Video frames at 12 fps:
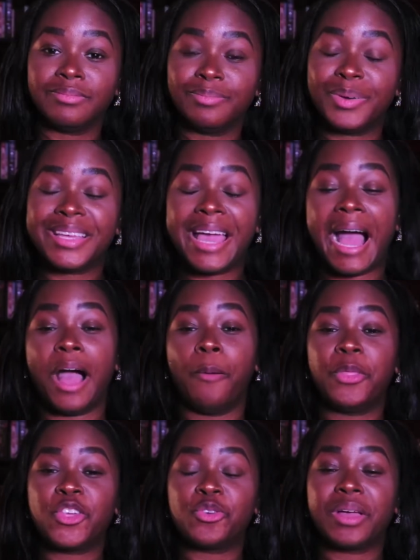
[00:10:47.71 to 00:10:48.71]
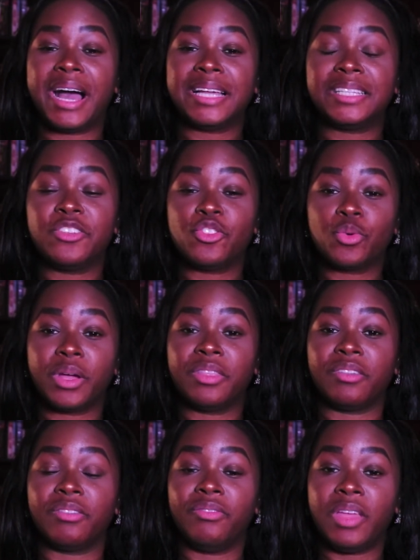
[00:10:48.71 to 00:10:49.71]
But yeah, I hope that you guys enjoyed
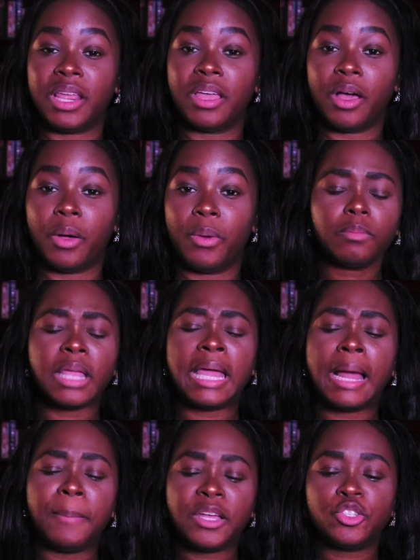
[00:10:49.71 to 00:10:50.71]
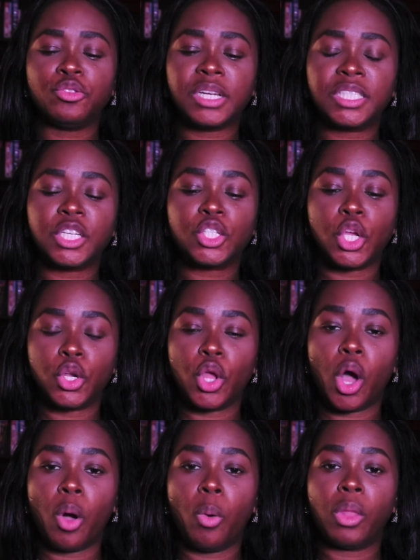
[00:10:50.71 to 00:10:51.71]
this video, and I'm interested to
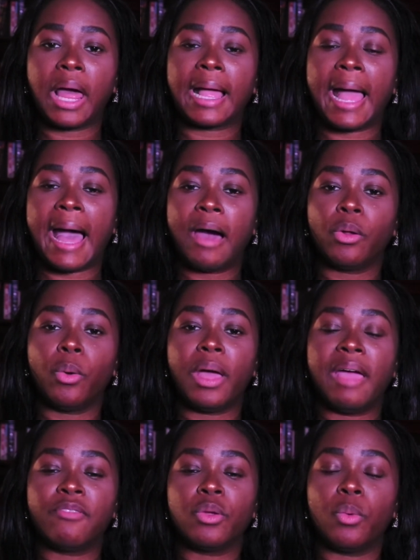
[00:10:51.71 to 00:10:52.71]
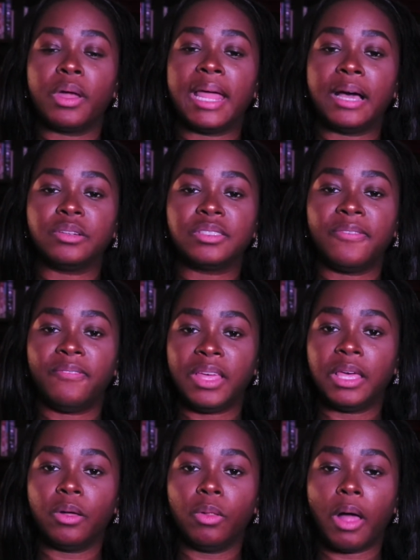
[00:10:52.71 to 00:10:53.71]
know, like, how do everyone else
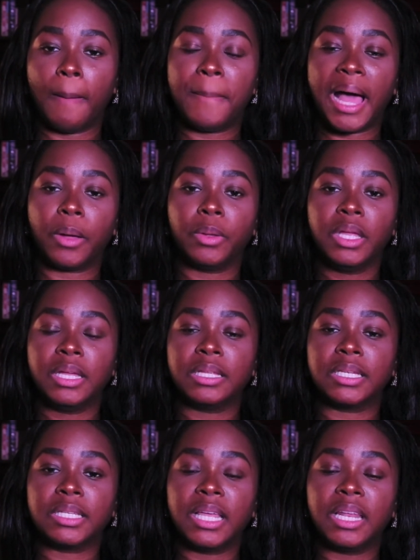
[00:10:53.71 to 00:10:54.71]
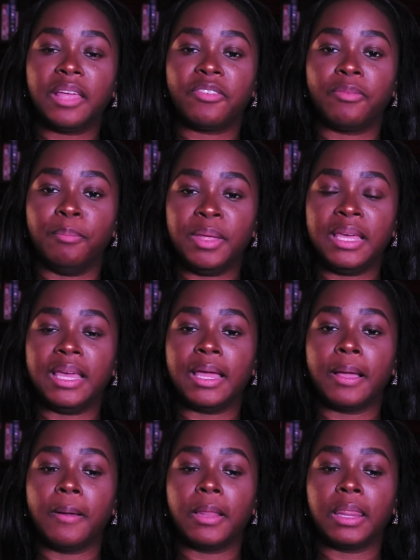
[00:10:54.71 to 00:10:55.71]
feel about Lilith
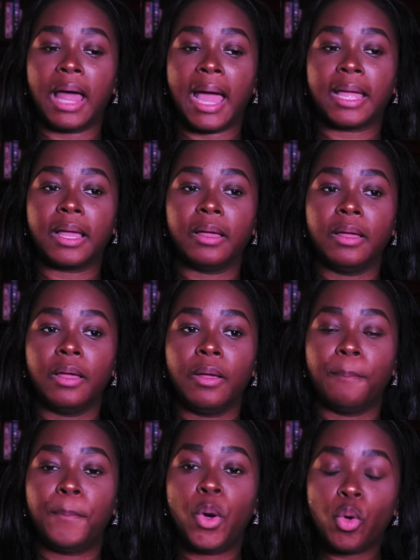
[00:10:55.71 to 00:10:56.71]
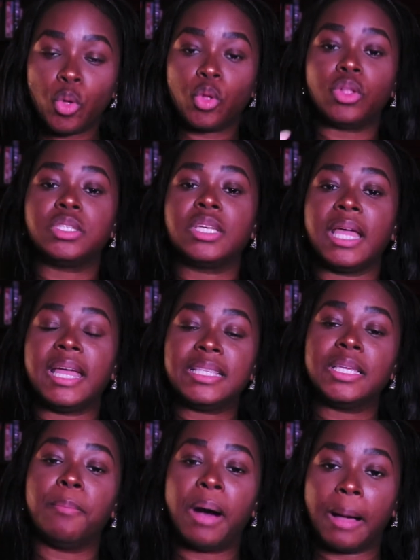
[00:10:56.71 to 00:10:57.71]
being like pulled
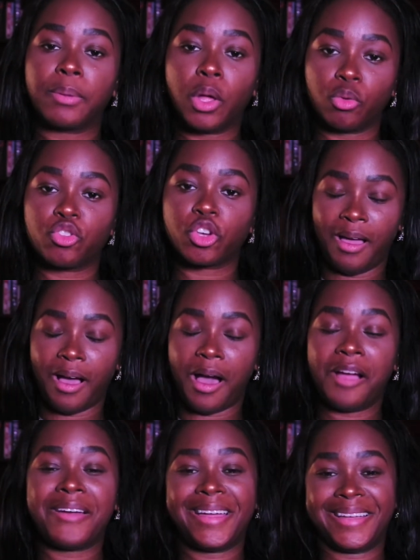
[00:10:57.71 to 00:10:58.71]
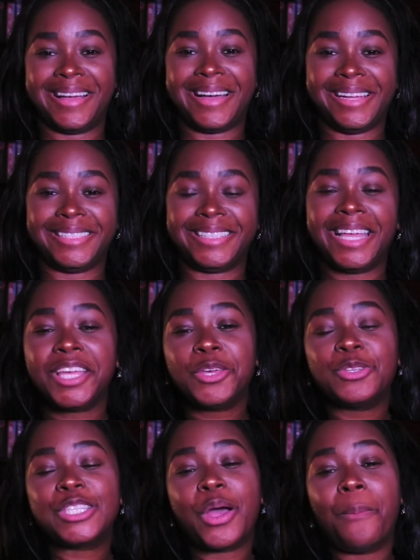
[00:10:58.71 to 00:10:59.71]
into pop culture? Alright guys, thank
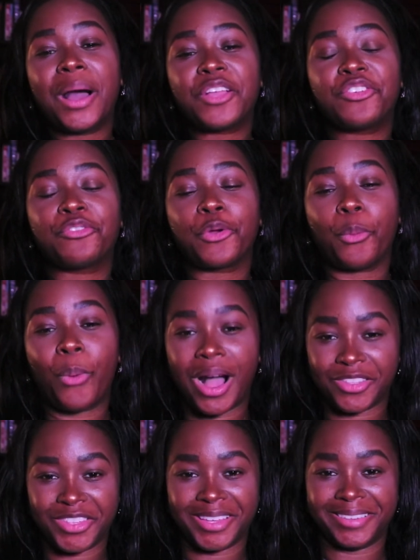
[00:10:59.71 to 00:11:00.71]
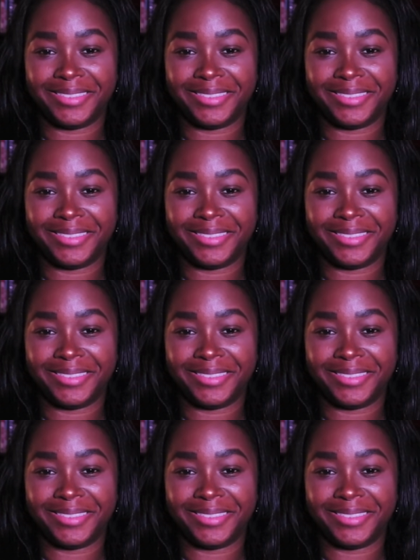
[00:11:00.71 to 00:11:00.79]
you so much for watching.